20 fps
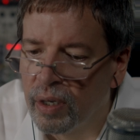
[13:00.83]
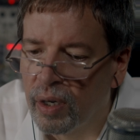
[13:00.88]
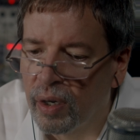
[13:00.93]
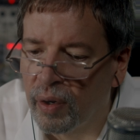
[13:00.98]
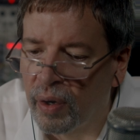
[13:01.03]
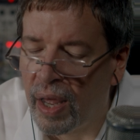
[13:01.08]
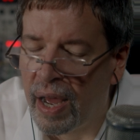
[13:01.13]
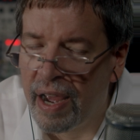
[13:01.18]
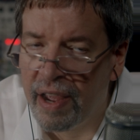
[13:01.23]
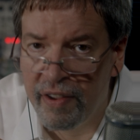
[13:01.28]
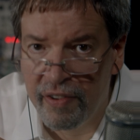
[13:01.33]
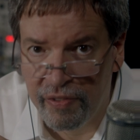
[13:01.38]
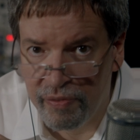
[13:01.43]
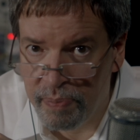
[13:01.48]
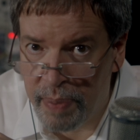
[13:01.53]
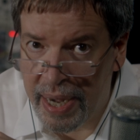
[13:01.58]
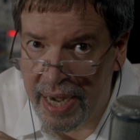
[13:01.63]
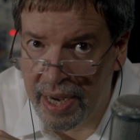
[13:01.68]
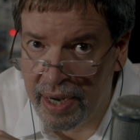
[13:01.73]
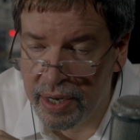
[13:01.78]
live
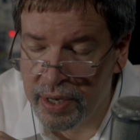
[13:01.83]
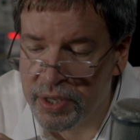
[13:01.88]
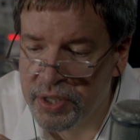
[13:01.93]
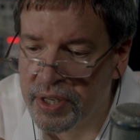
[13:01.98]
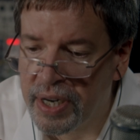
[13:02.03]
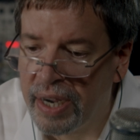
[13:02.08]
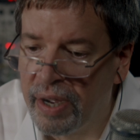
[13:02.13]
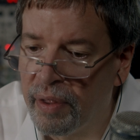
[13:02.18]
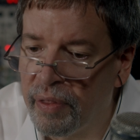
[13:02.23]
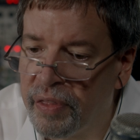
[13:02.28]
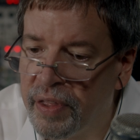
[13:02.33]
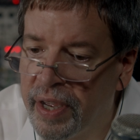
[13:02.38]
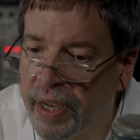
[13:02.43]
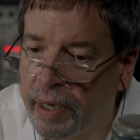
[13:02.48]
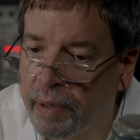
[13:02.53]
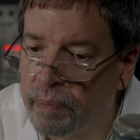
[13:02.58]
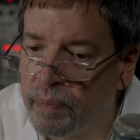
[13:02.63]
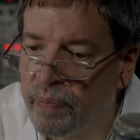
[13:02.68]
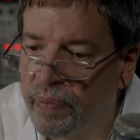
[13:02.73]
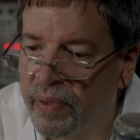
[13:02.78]
band style
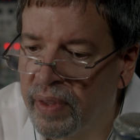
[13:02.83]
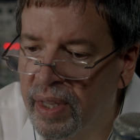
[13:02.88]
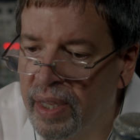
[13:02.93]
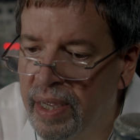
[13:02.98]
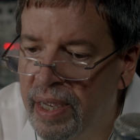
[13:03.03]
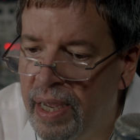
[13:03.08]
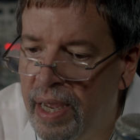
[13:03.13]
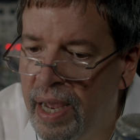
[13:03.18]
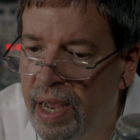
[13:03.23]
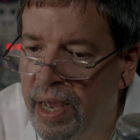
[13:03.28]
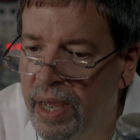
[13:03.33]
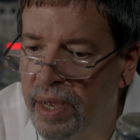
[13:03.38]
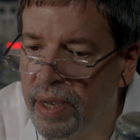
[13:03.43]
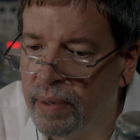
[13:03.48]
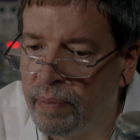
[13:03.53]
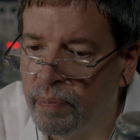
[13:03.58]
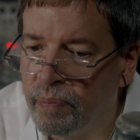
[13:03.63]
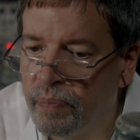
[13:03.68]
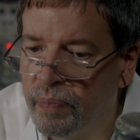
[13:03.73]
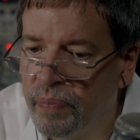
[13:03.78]
thing
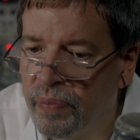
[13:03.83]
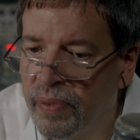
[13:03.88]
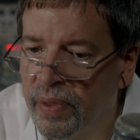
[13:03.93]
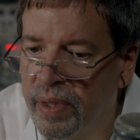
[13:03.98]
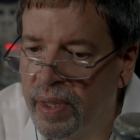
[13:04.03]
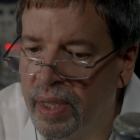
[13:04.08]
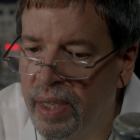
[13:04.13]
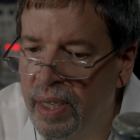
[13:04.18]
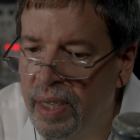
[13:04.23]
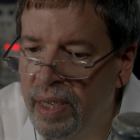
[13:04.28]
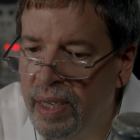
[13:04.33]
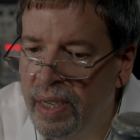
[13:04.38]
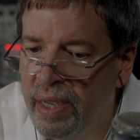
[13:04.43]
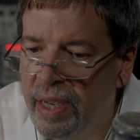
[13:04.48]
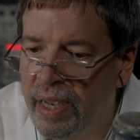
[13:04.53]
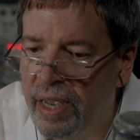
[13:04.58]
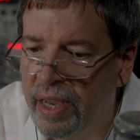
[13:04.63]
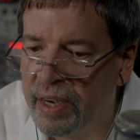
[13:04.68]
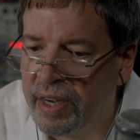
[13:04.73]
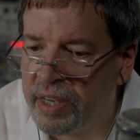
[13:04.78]
at
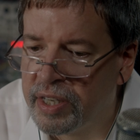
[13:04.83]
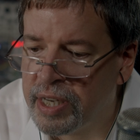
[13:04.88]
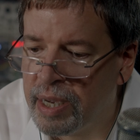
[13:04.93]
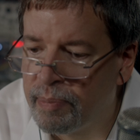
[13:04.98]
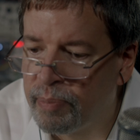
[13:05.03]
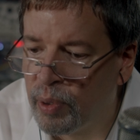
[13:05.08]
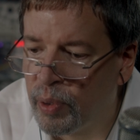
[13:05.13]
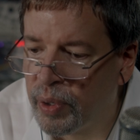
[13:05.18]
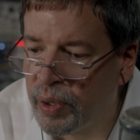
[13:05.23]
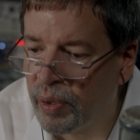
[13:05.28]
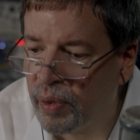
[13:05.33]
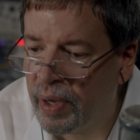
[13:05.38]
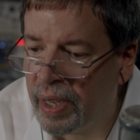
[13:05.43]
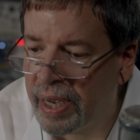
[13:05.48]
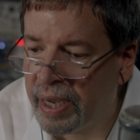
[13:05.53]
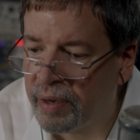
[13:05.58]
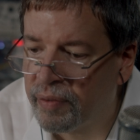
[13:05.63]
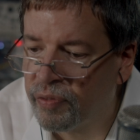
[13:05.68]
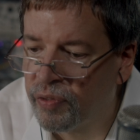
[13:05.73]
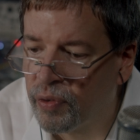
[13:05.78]
any tempo you
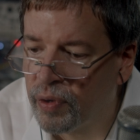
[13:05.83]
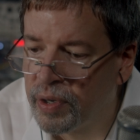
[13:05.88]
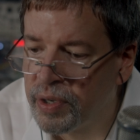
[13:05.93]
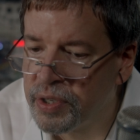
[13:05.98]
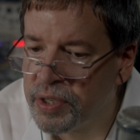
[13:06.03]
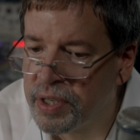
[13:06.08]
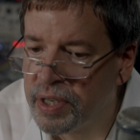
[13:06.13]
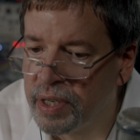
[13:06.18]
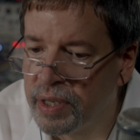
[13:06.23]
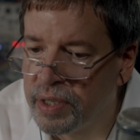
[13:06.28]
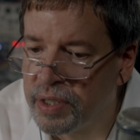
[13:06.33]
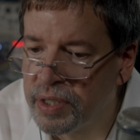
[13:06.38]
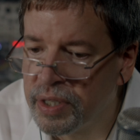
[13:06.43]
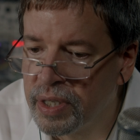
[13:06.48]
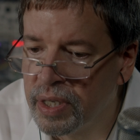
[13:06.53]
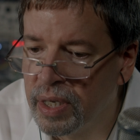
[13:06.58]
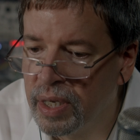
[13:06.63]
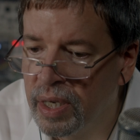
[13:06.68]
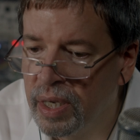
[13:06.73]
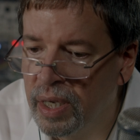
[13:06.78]
like. For
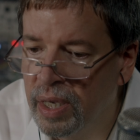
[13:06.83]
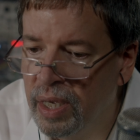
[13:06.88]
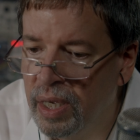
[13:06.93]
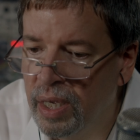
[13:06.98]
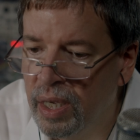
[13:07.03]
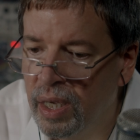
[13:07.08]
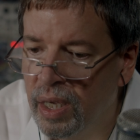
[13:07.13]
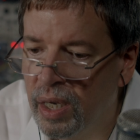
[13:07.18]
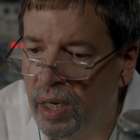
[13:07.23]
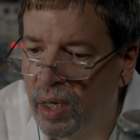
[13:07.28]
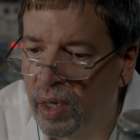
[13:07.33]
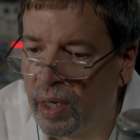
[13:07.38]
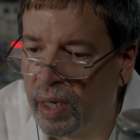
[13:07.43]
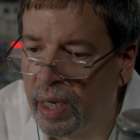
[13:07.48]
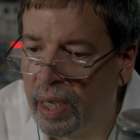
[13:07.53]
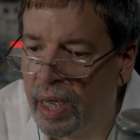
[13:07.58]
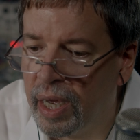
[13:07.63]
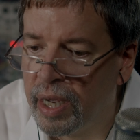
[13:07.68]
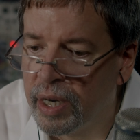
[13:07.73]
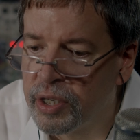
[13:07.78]
instance,
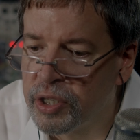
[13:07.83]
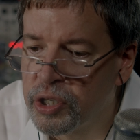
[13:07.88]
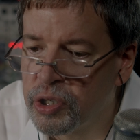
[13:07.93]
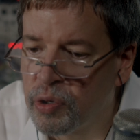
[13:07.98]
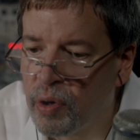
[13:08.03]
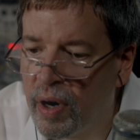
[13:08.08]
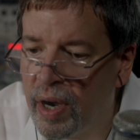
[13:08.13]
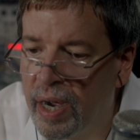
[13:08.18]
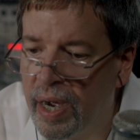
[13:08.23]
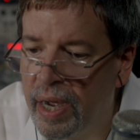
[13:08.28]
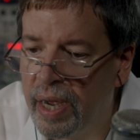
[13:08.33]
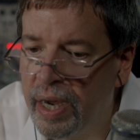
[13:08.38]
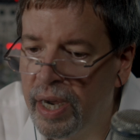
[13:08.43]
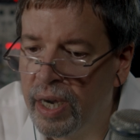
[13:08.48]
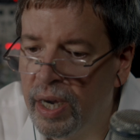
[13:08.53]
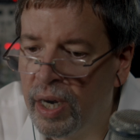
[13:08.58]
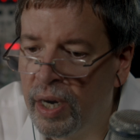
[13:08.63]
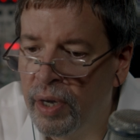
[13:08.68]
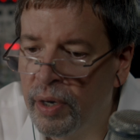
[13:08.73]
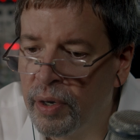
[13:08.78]
let's try
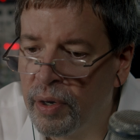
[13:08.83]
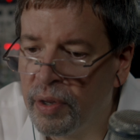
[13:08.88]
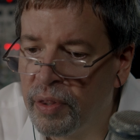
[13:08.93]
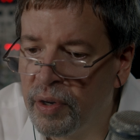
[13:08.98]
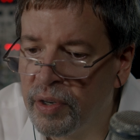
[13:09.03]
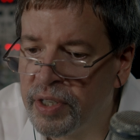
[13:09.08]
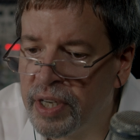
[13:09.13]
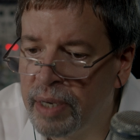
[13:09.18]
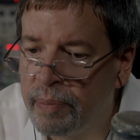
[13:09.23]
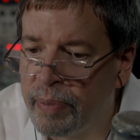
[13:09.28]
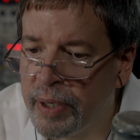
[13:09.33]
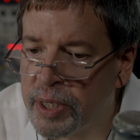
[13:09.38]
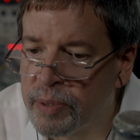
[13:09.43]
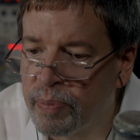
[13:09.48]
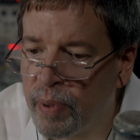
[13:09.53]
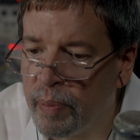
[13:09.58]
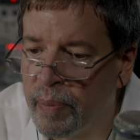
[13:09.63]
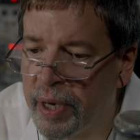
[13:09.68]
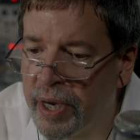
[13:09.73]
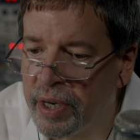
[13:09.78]
113 beats
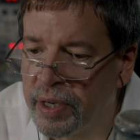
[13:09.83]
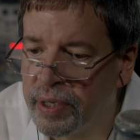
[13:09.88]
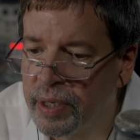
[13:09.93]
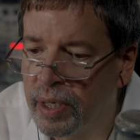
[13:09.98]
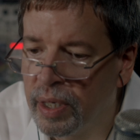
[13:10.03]
per minute.